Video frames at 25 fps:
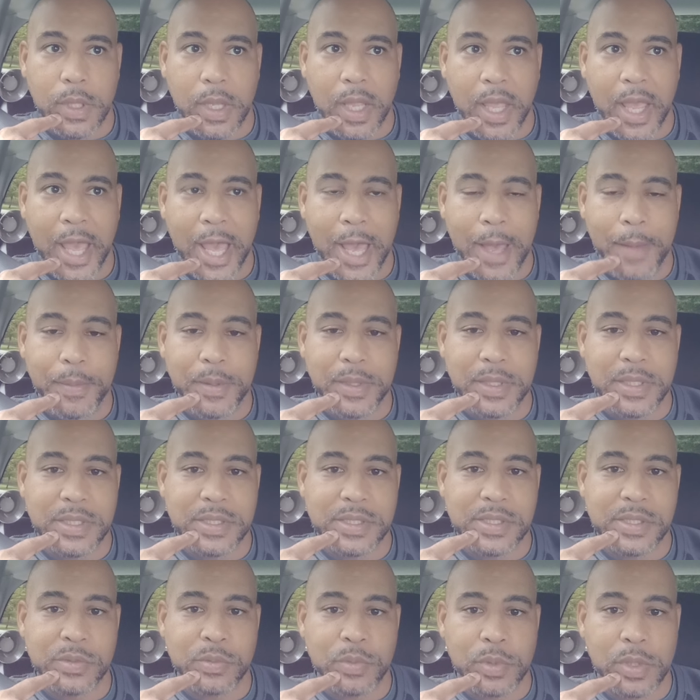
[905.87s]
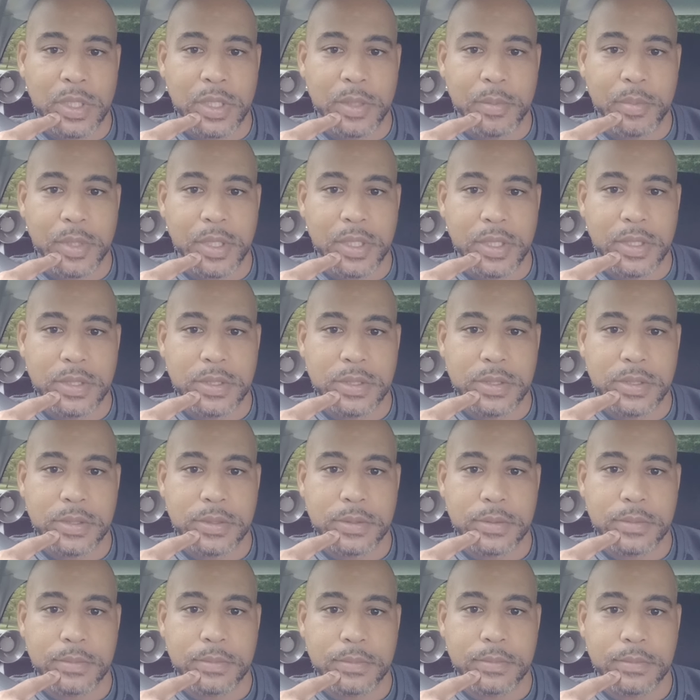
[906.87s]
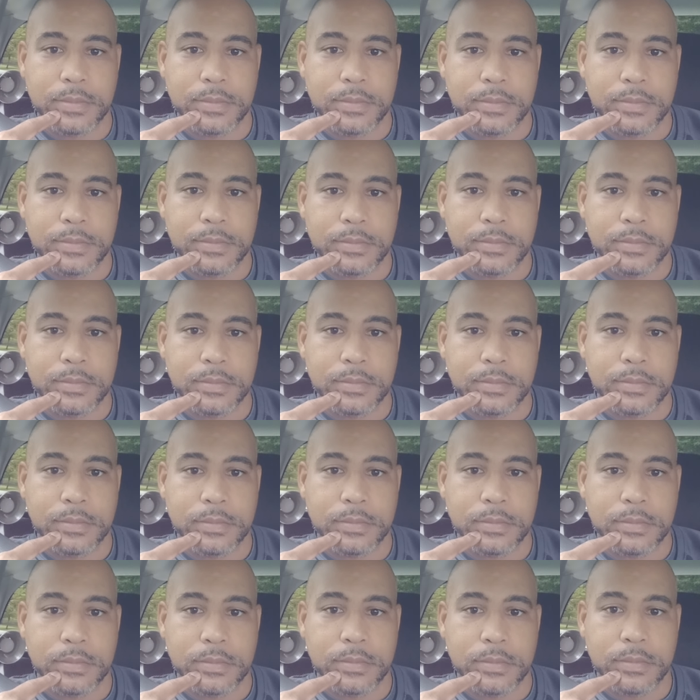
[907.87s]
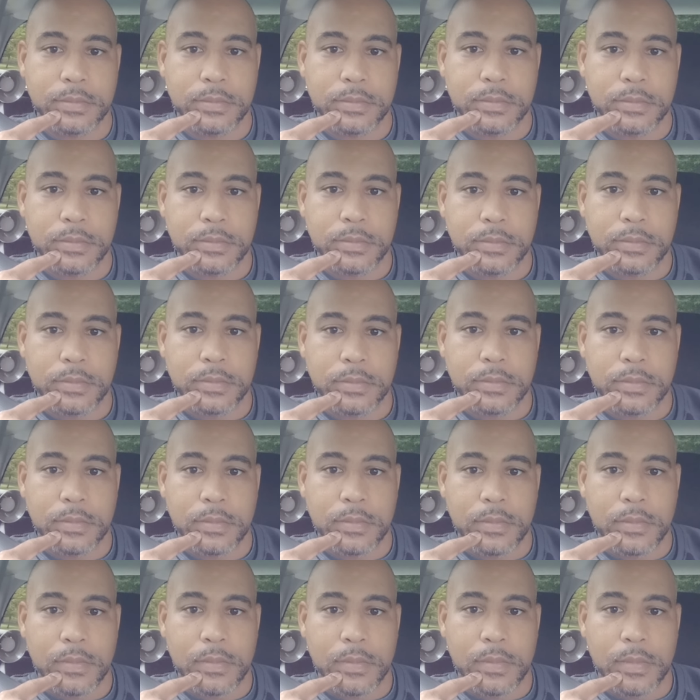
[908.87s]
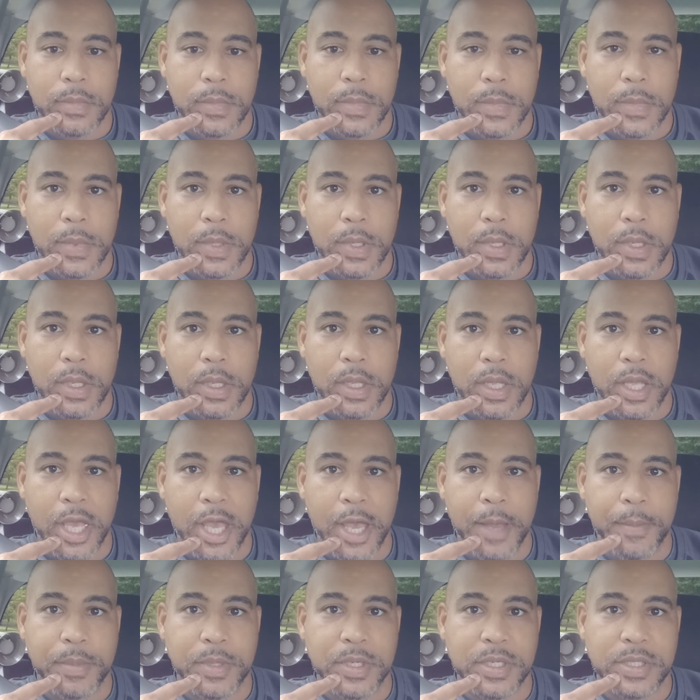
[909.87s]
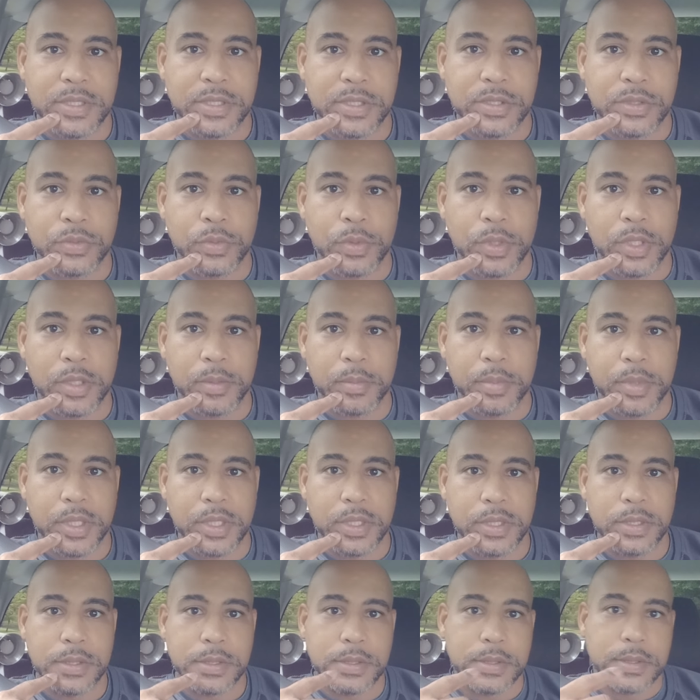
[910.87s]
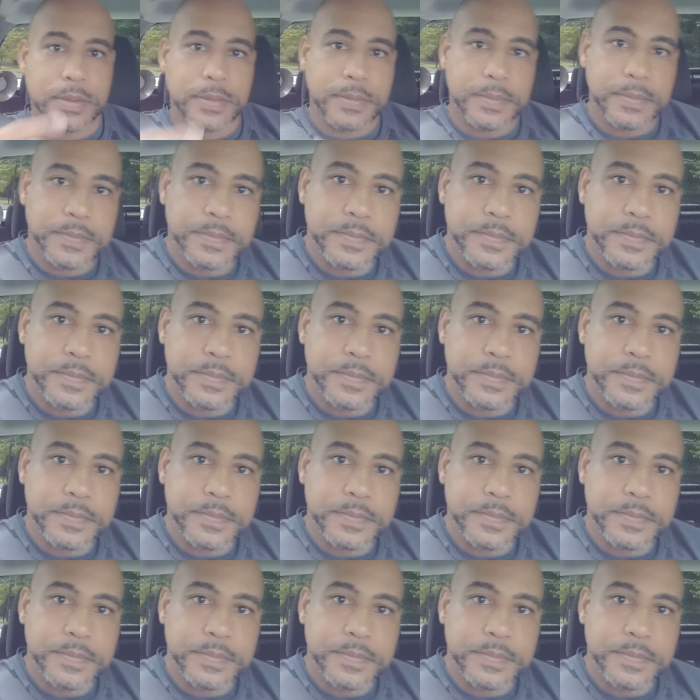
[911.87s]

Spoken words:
happiness is really peace. Happiness is really peace.